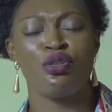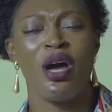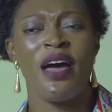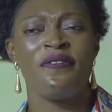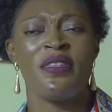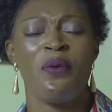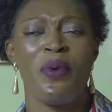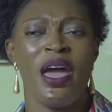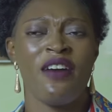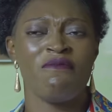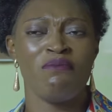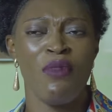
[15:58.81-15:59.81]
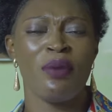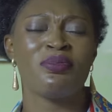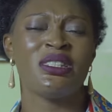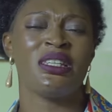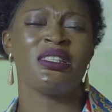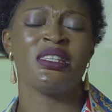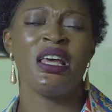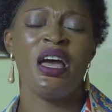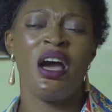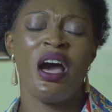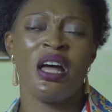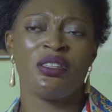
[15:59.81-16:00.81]
So after we have mopped it
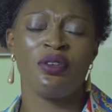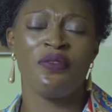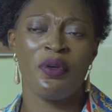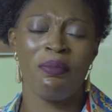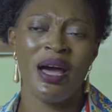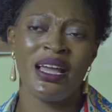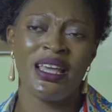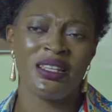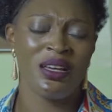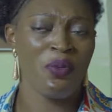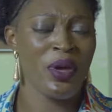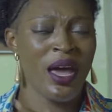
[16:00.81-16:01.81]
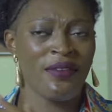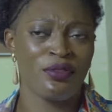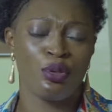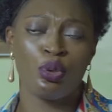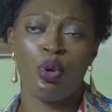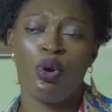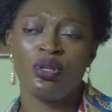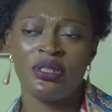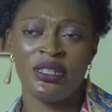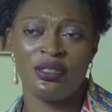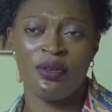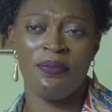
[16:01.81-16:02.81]
out the market and we have
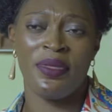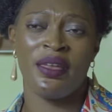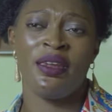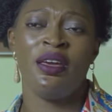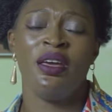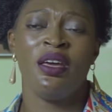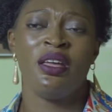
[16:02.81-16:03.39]
stored the something,